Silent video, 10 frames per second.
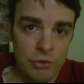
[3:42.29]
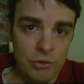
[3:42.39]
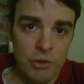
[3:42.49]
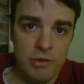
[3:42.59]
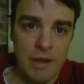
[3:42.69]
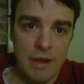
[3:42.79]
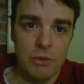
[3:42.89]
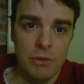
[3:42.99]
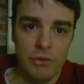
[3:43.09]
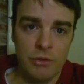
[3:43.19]
you can
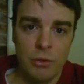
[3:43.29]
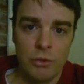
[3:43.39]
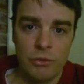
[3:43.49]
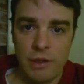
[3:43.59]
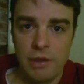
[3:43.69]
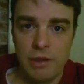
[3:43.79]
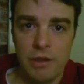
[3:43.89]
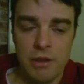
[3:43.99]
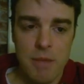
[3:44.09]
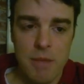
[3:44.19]
download the tool directly onto
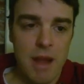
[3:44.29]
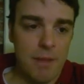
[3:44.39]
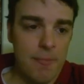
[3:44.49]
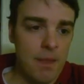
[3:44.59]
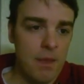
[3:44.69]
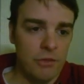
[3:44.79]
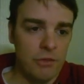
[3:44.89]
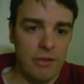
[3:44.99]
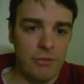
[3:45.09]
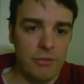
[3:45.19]
your Mac, so
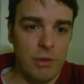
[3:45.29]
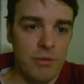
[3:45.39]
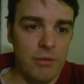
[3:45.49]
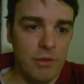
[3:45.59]
that's perfect.